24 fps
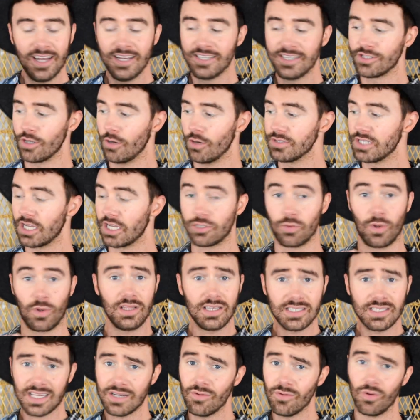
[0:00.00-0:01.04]
So I was like, do I at
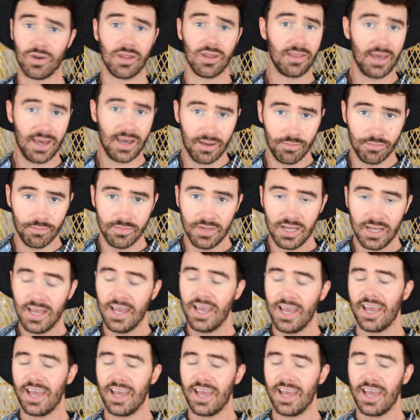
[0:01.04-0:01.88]
least get one of them?